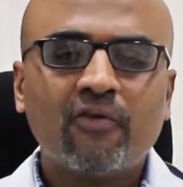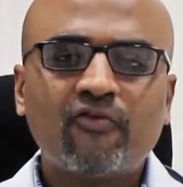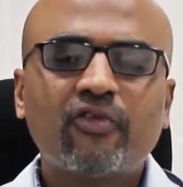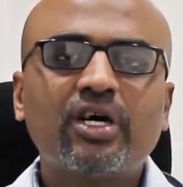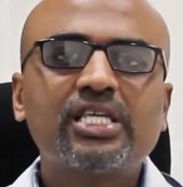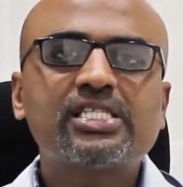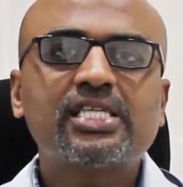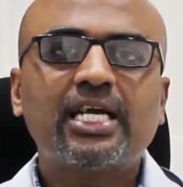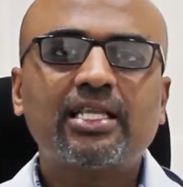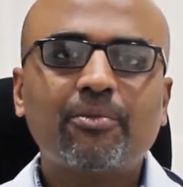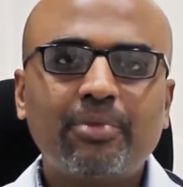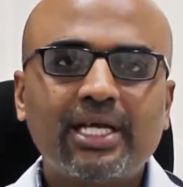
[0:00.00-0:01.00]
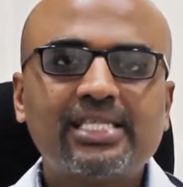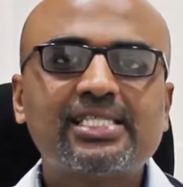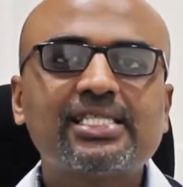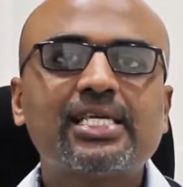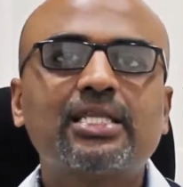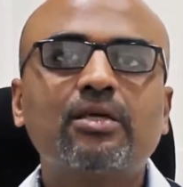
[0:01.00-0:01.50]
A first and the
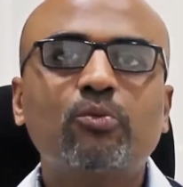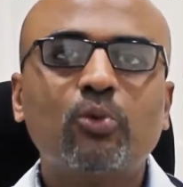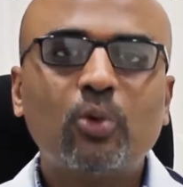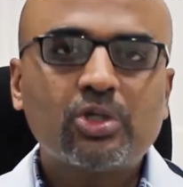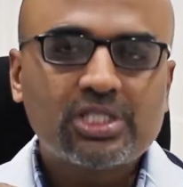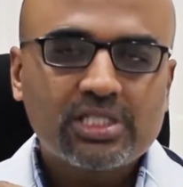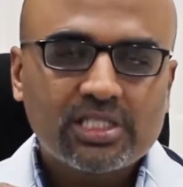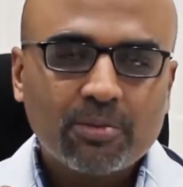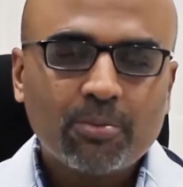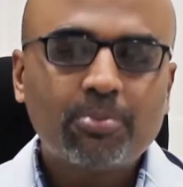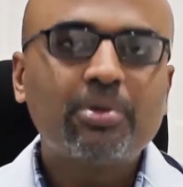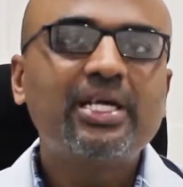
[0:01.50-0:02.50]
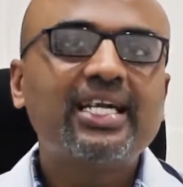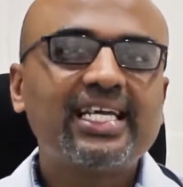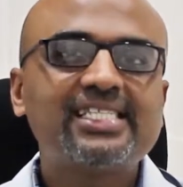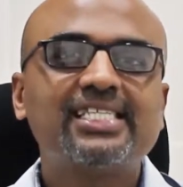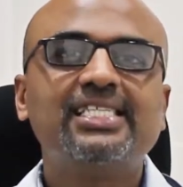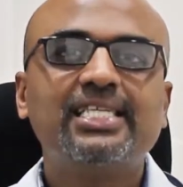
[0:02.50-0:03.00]
basic and the most simple
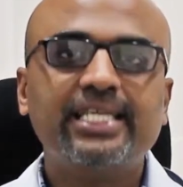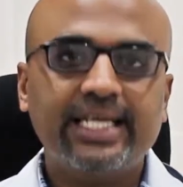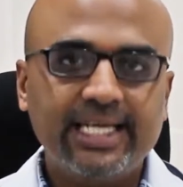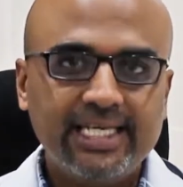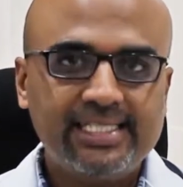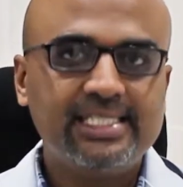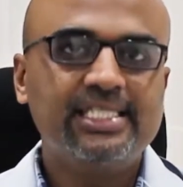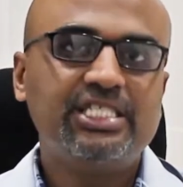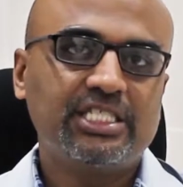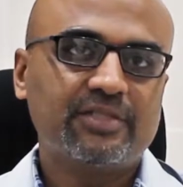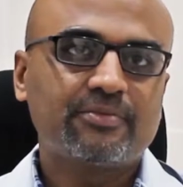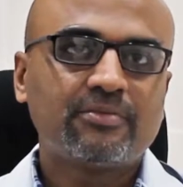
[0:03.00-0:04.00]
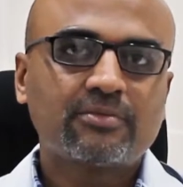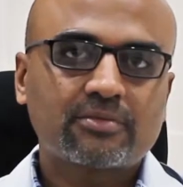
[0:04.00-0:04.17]
test is an ECG.